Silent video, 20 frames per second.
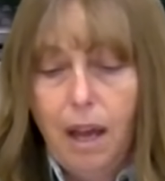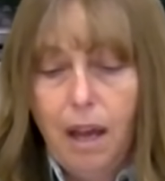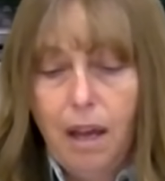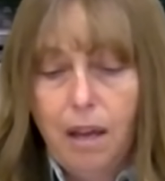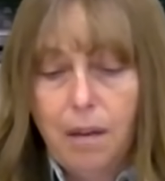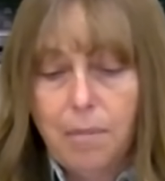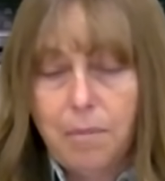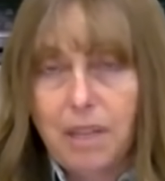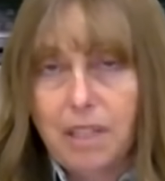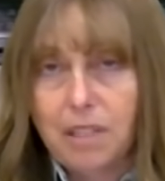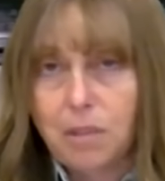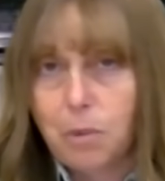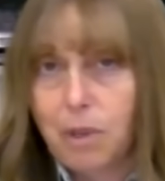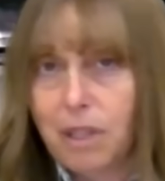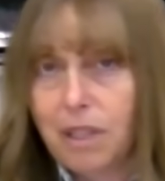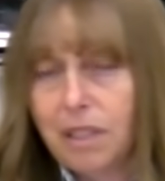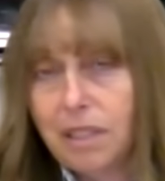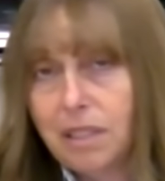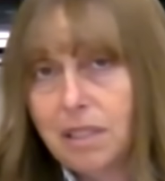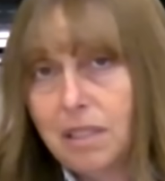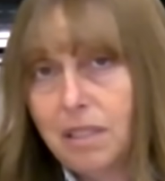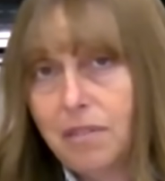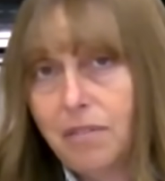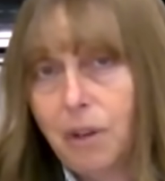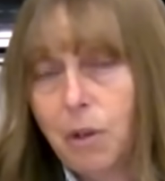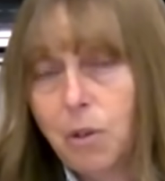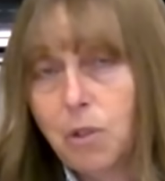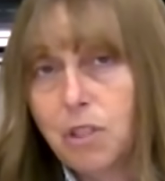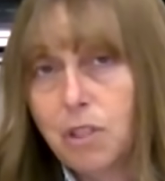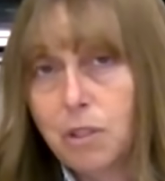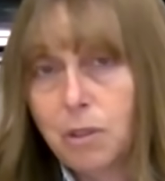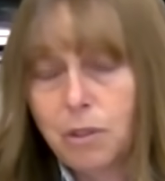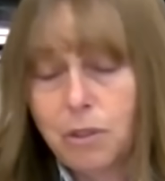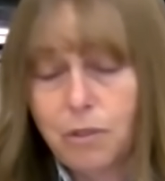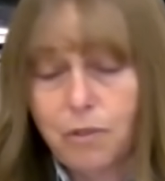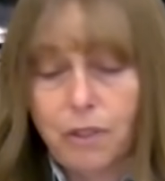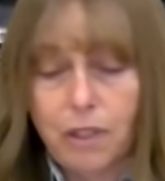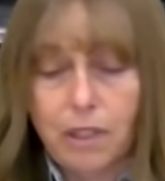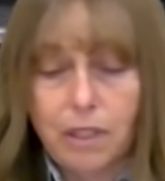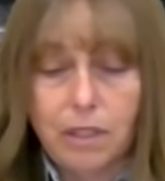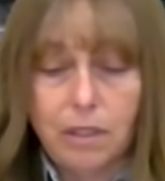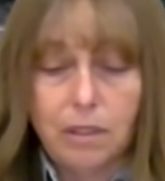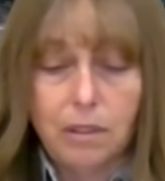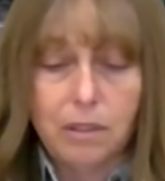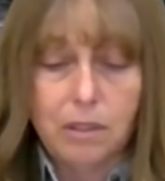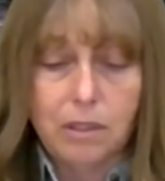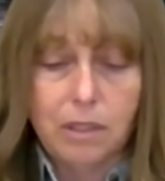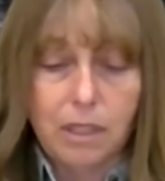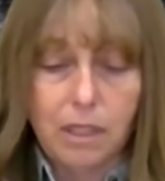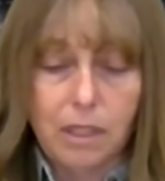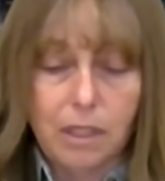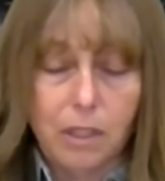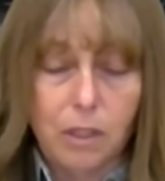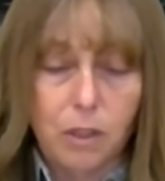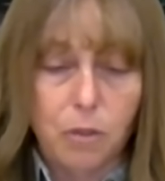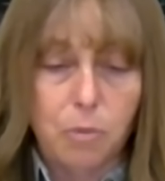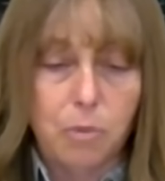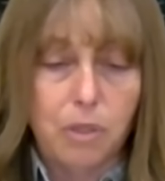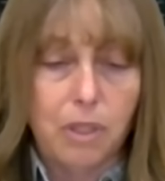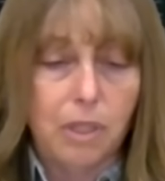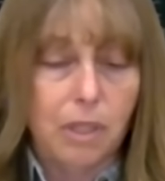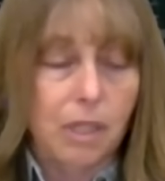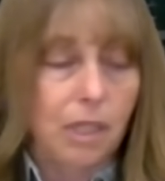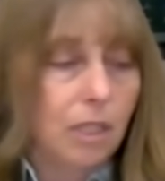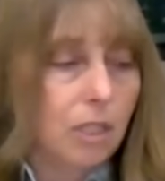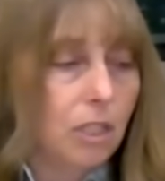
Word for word: as well as devotionals for adults and a cookbook,